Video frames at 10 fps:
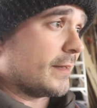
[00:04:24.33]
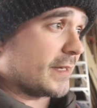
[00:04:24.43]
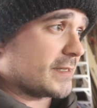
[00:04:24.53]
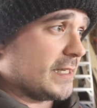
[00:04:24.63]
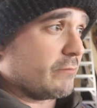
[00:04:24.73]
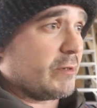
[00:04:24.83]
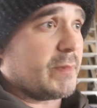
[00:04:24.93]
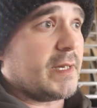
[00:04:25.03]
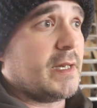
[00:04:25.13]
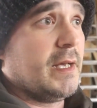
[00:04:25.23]
Like I said, we've
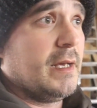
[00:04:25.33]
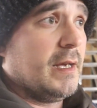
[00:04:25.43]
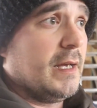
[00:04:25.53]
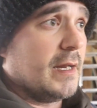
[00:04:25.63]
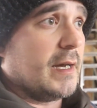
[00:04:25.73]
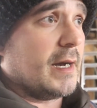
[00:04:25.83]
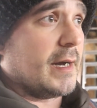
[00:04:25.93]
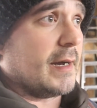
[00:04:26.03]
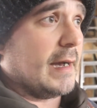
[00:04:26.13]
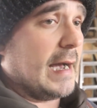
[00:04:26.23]
been
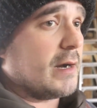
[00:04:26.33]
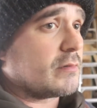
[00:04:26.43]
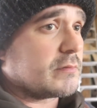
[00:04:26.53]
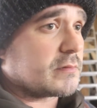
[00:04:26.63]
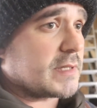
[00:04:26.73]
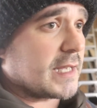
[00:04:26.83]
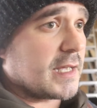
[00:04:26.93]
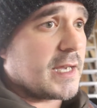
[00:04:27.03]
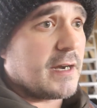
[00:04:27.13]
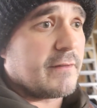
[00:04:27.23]
out
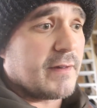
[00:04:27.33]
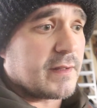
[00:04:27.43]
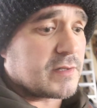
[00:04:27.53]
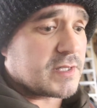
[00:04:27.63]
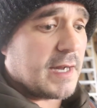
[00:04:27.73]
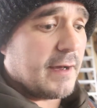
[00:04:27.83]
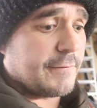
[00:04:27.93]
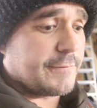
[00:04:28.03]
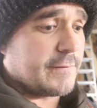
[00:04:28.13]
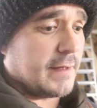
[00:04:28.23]
taking care of other
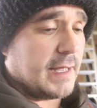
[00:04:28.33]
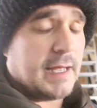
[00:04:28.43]
stuff,